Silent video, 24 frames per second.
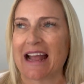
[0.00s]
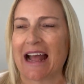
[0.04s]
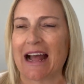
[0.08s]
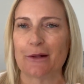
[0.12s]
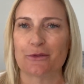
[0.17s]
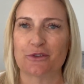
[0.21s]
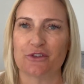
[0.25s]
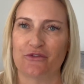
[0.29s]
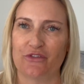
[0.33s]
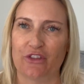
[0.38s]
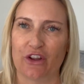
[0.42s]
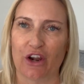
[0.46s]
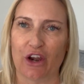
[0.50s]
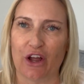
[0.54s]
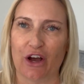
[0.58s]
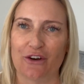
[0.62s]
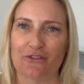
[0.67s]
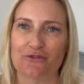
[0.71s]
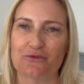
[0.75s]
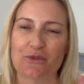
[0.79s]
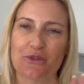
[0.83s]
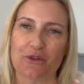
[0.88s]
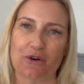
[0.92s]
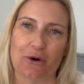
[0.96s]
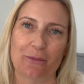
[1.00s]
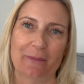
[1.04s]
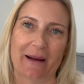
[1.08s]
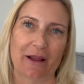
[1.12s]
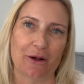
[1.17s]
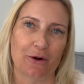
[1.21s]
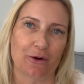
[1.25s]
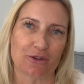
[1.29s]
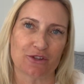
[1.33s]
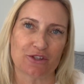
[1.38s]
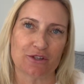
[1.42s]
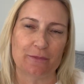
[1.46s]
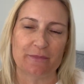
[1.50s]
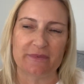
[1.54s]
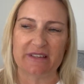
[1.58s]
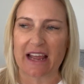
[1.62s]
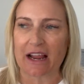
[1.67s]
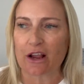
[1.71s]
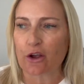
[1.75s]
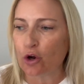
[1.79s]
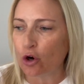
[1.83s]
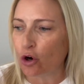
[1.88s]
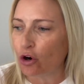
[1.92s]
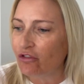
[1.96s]
out of the loft with all my autumn
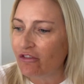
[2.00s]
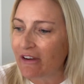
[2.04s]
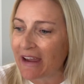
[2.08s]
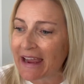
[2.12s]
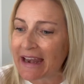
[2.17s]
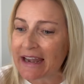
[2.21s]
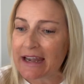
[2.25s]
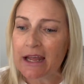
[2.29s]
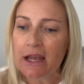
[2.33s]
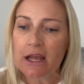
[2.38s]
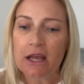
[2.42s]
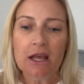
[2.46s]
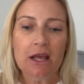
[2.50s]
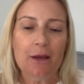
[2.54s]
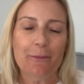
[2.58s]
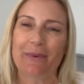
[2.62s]
decor in,